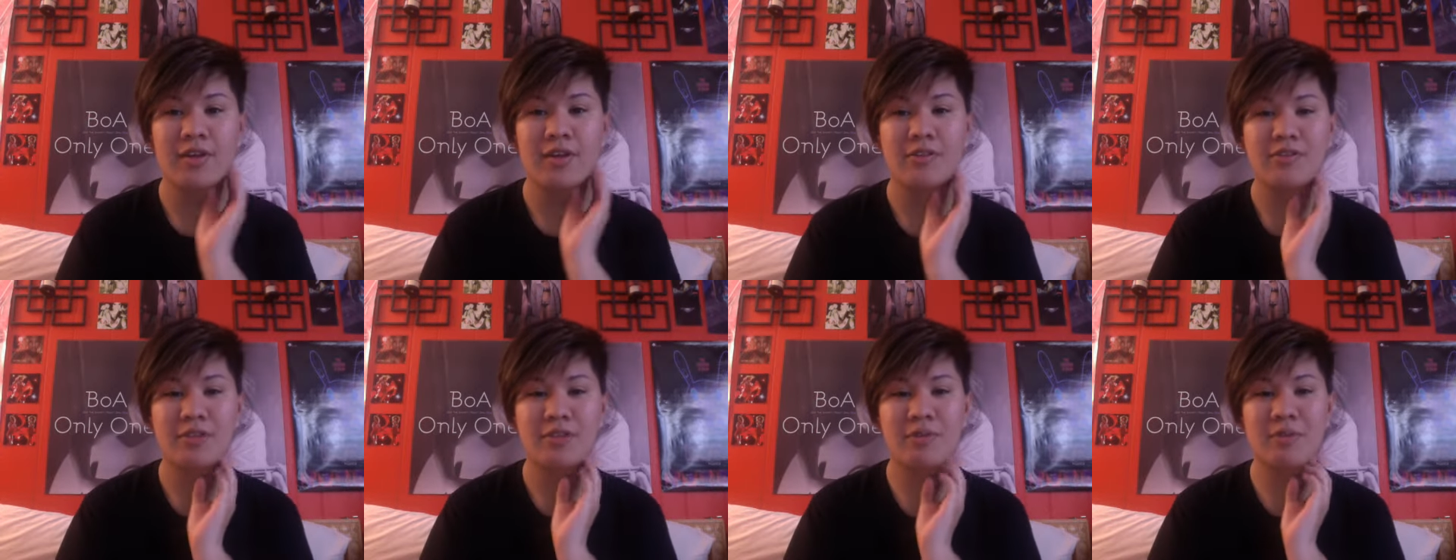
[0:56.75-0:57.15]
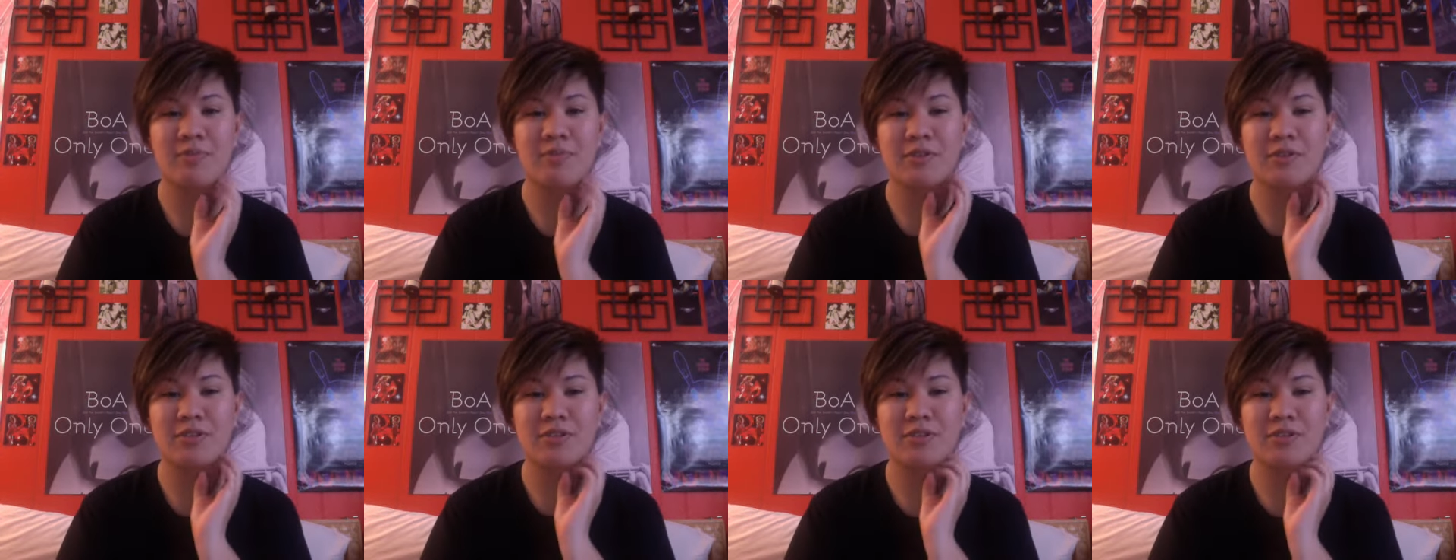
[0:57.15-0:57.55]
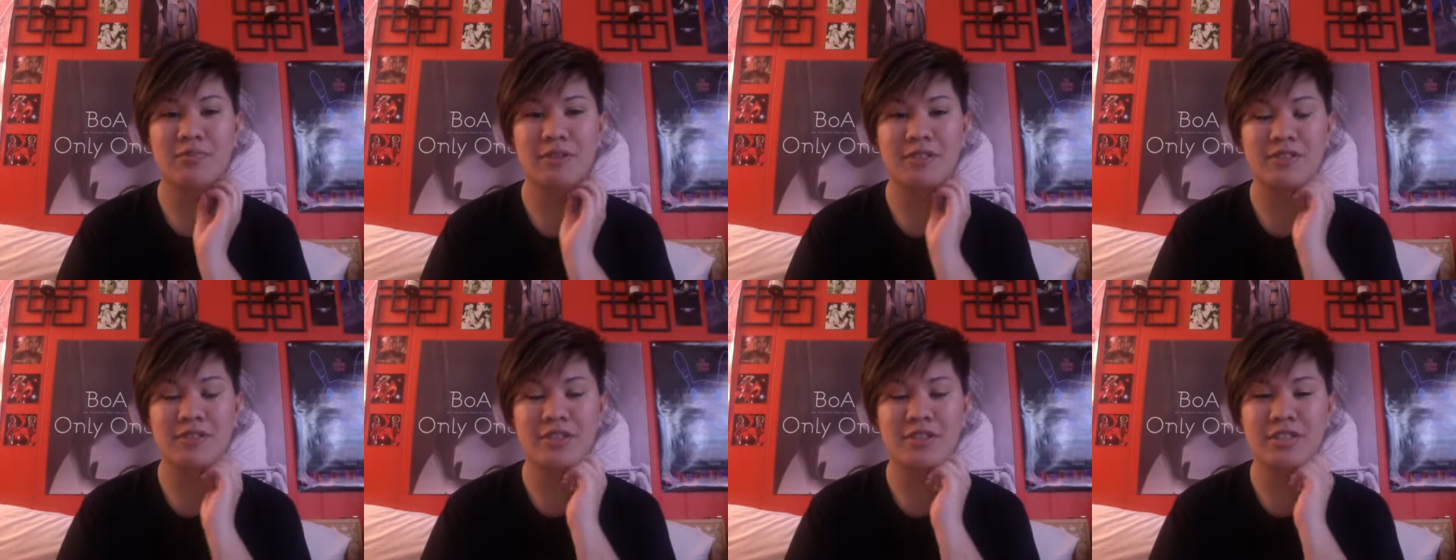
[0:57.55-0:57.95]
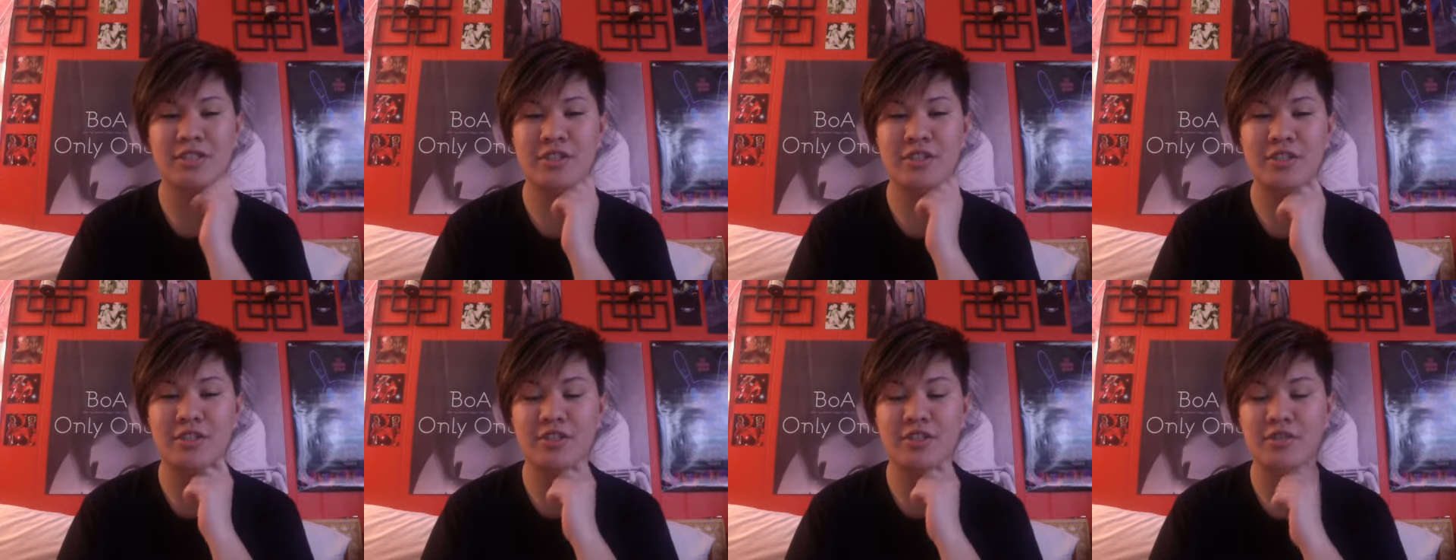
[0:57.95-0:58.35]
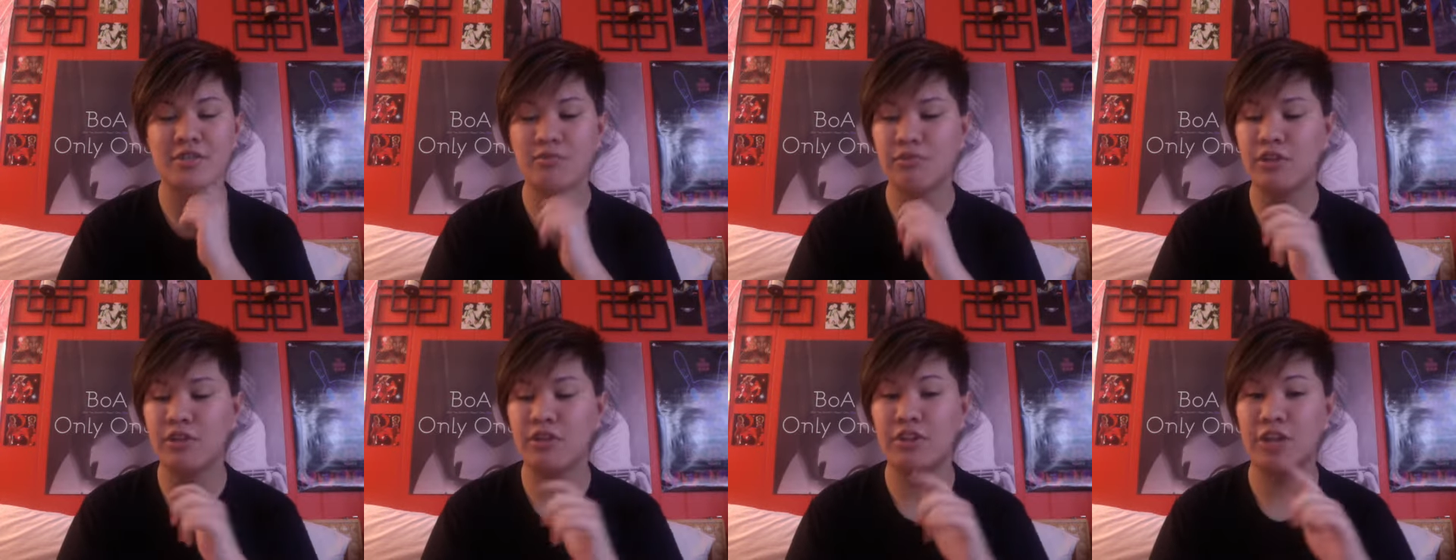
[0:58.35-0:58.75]
Send me a personal message
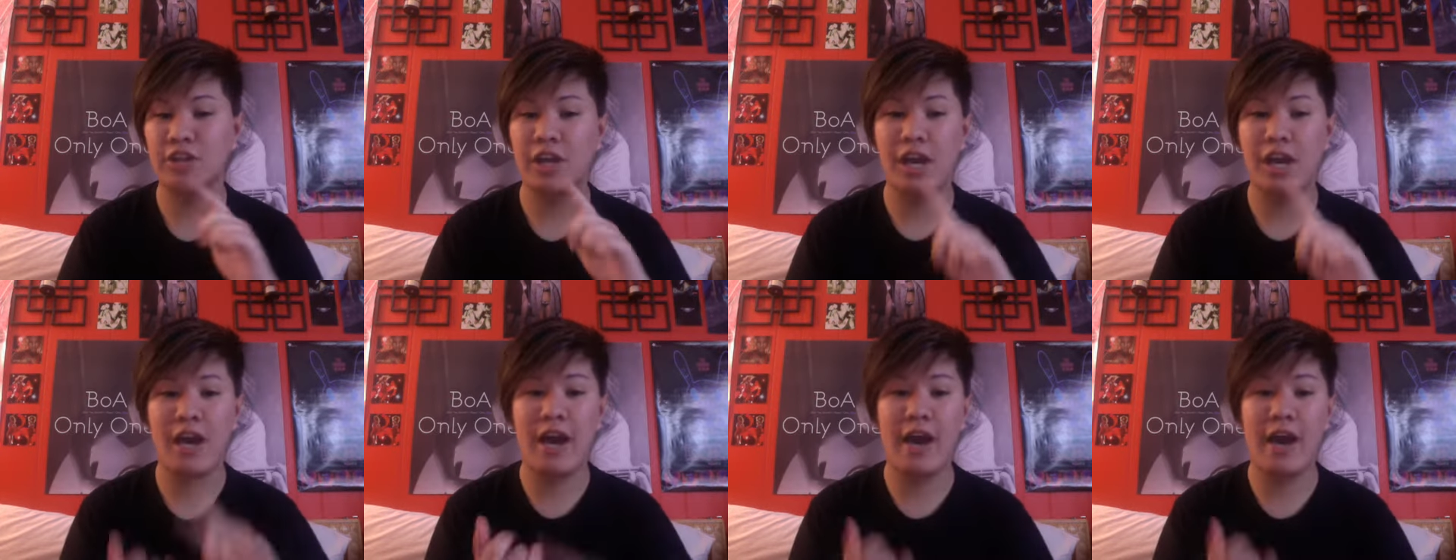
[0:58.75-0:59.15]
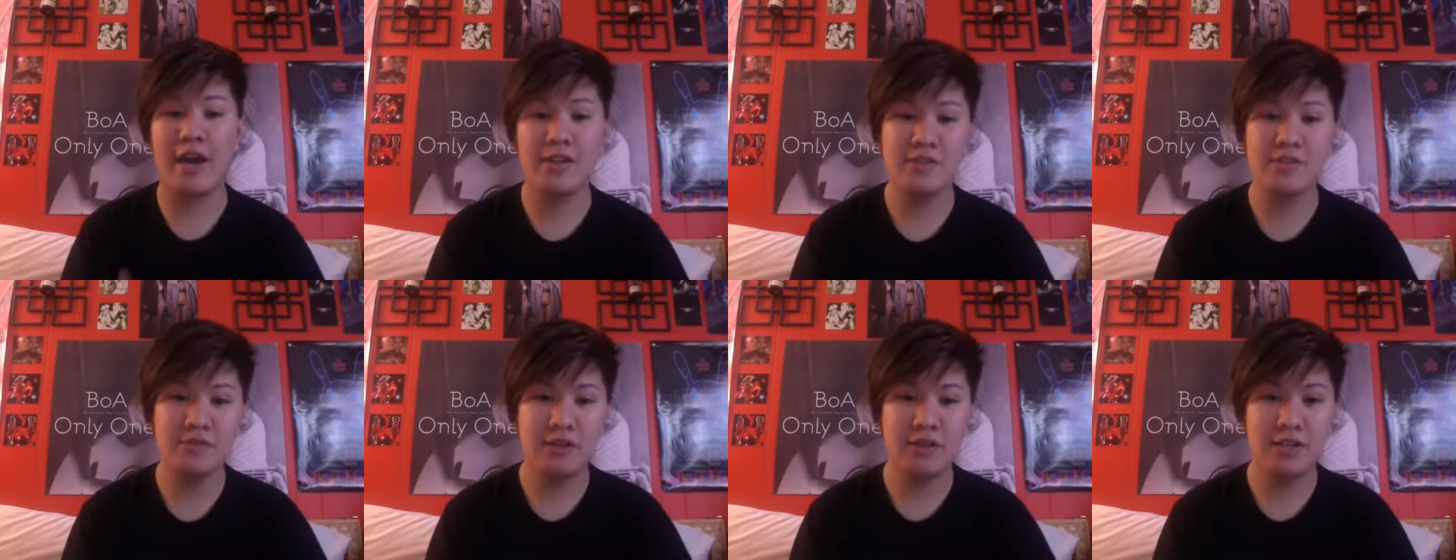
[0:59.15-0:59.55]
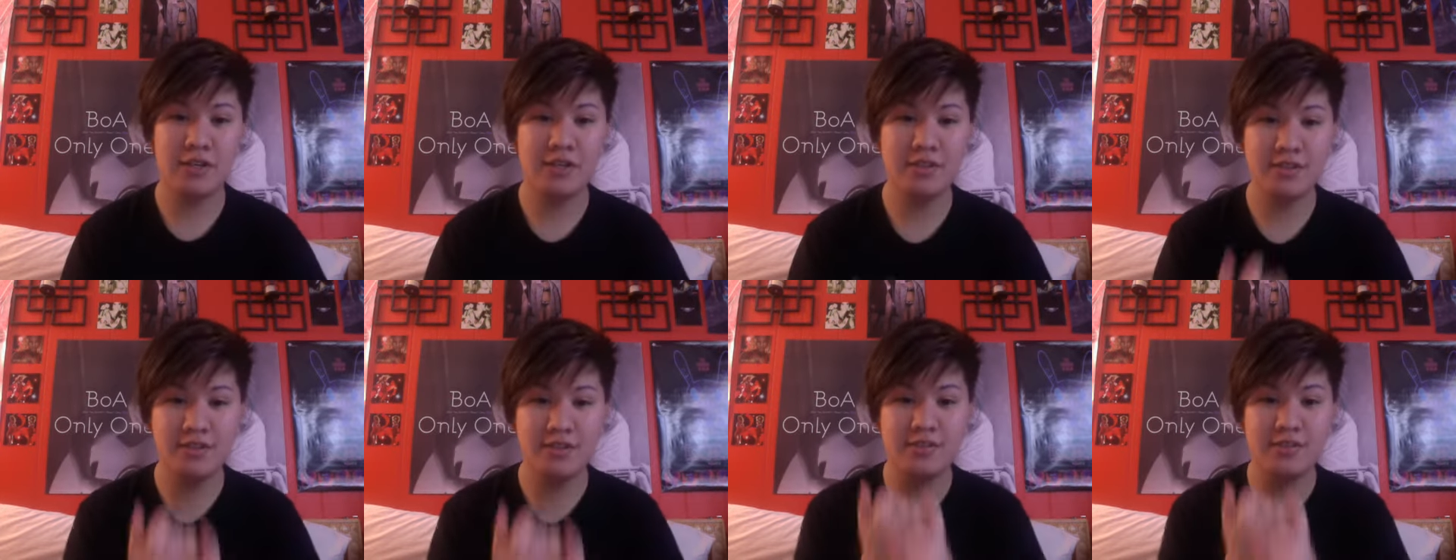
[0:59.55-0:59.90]
with your address